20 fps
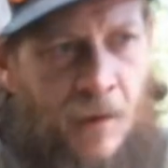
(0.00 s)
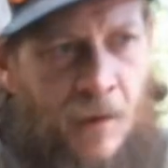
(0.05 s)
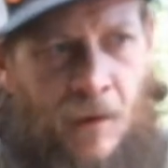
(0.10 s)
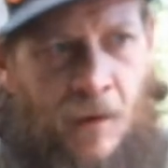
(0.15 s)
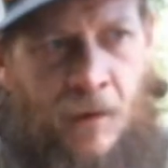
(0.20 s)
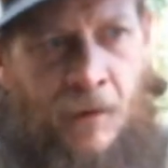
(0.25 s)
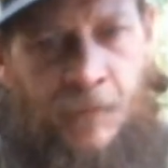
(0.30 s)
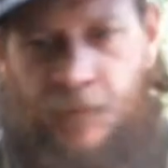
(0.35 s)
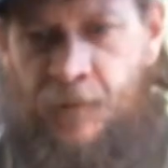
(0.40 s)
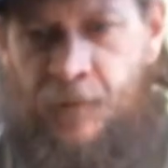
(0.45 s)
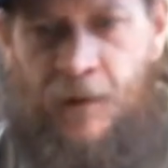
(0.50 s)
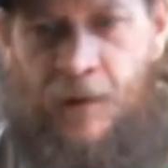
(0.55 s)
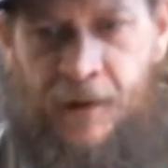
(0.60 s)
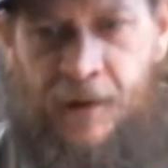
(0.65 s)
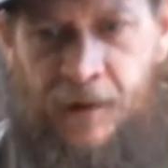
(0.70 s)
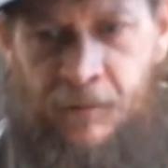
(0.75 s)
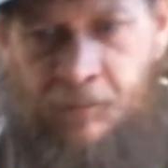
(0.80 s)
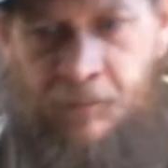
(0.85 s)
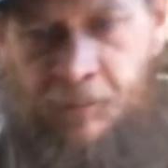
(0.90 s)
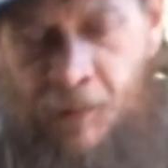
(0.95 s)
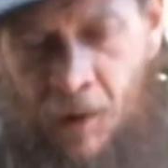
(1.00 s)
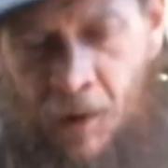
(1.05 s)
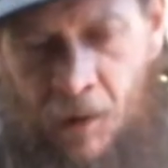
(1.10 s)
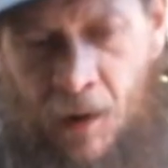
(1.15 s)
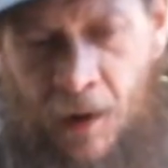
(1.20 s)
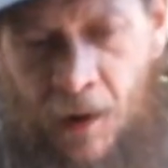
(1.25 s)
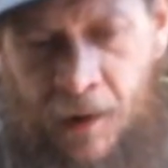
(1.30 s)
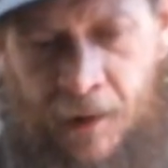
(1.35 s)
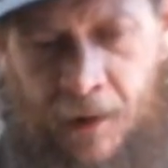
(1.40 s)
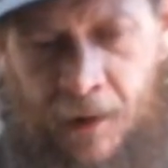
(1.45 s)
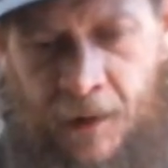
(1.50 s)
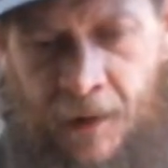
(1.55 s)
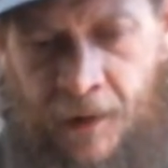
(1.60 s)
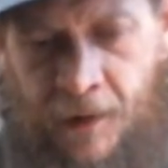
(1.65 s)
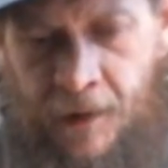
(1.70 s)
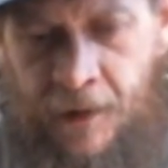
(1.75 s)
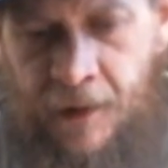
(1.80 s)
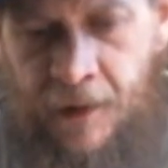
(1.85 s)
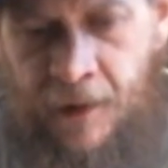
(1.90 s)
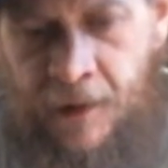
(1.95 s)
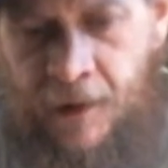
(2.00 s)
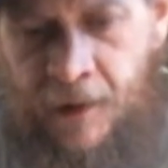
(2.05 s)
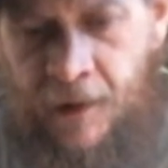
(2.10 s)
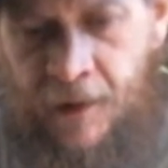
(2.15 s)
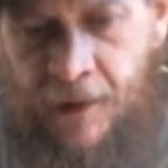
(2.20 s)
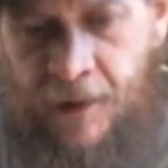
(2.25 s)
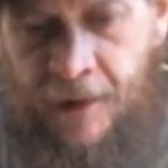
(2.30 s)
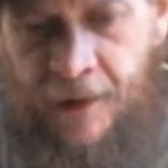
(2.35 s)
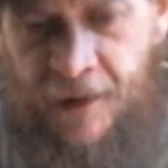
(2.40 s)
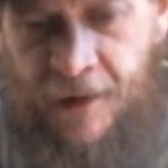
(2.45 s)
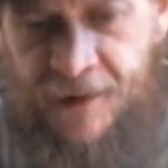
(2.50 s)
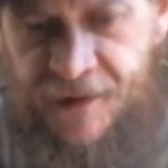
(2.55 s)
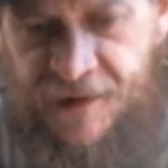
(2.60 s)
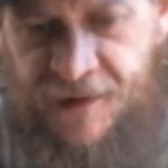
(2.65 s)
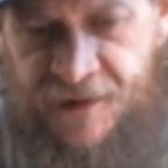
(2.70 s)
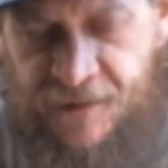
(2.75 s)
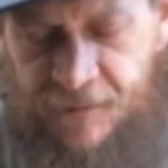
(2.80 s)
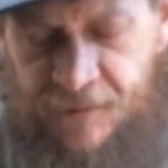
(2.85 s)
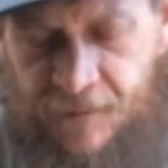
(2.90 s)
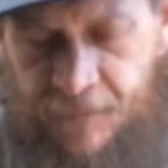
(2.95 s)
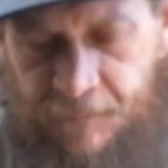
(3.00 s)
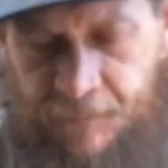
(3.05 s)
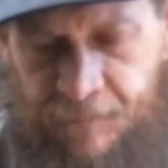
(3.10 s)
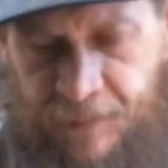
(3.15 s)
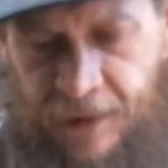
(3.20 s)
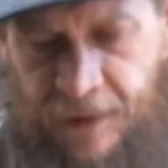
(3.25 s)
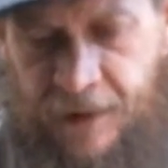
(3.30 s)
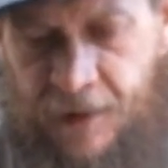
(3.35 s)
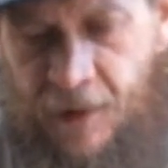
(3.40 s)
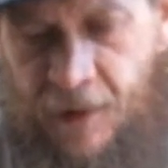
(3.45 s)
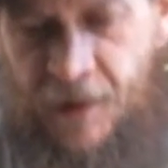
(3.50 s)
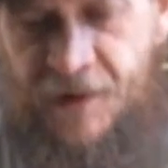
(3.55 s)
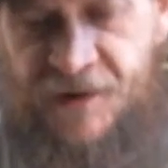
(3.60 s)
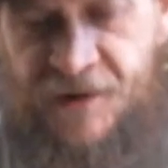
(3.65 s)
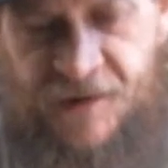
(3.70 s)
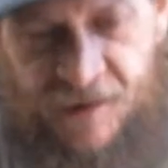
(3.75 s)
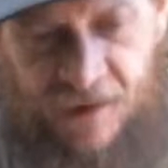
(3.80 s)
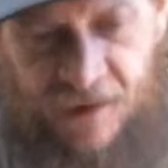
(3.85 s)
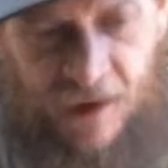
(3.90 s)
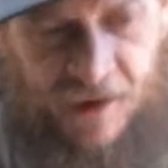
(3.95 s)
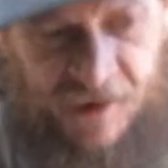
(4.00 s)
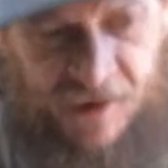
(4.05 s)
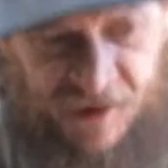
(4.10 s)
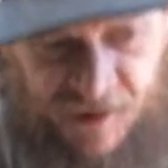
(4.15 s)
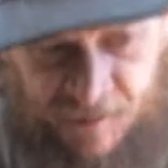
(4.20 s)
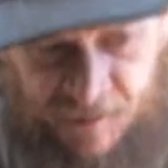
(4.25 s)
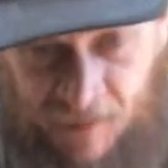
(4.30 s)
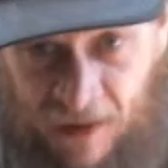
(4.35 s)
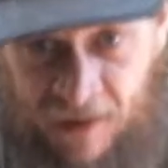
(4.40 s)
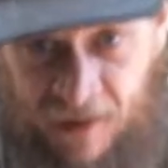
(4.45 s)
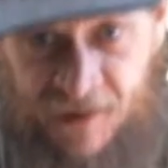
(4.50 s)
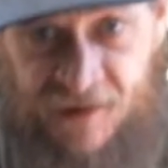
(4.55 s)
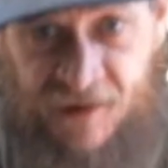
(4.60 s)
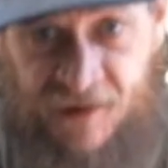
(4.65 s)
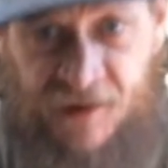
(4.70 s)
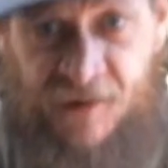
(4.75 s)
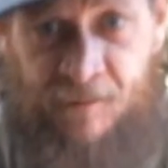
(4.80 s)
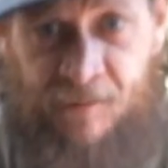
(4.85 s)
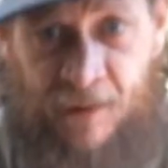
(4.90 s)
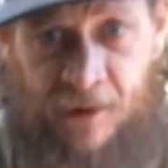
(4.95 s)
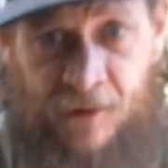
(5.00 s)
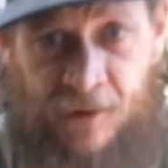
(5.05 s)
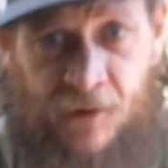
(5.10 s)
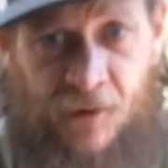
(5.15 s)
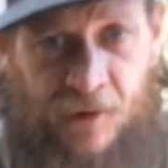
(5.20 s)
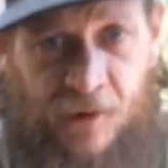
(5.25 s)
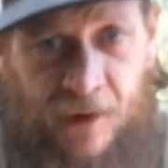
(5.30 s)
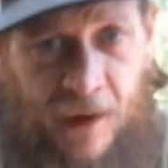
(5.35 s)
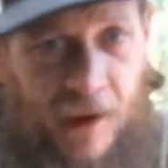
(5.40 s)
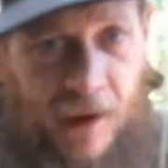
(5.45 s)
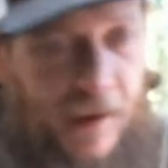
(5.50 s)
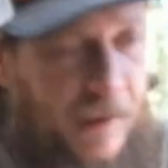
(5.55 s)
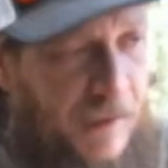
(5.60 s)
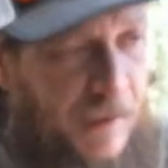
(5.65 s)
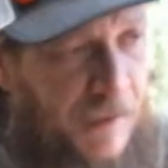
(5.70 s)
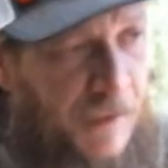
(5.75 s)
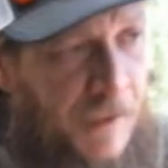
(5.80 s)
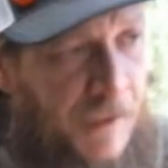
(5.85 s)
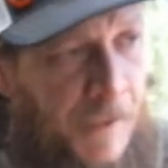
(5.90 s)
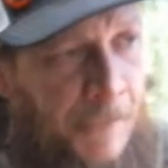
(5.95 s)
aren't fucking bought. It's because the space has been created